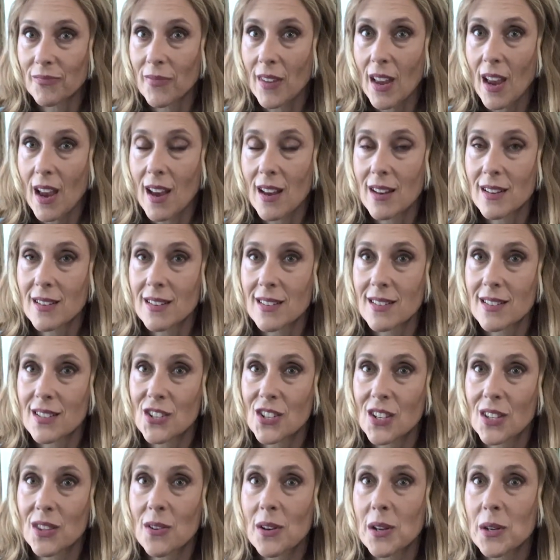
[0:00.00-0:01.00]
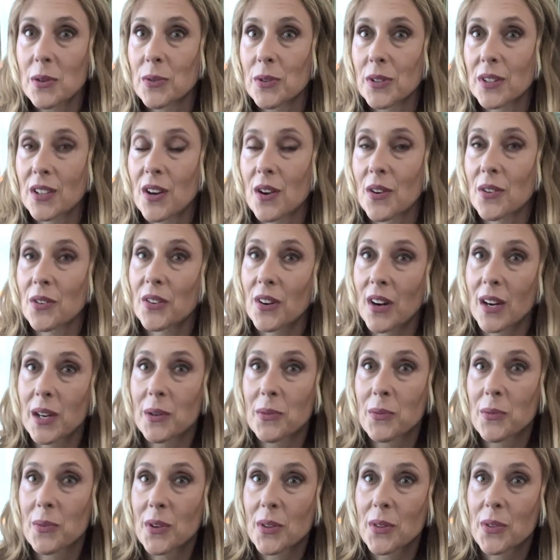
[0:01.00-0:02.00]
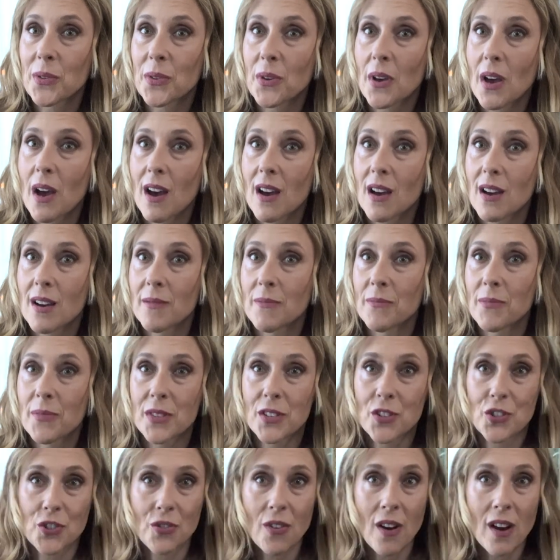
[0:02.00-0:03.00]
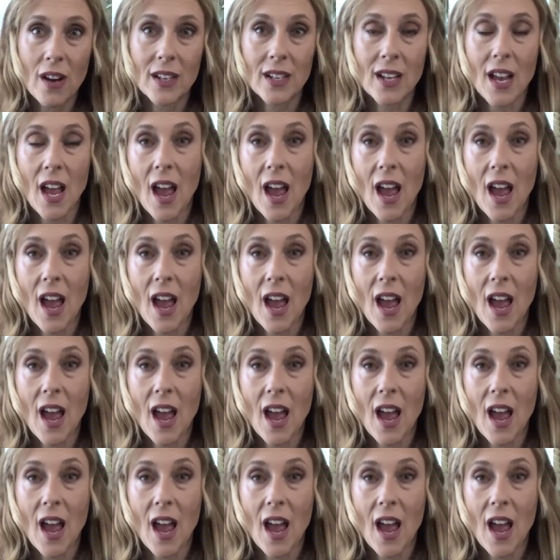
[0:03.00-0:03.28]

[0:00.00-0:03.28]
And she thought it would go great with the shrug.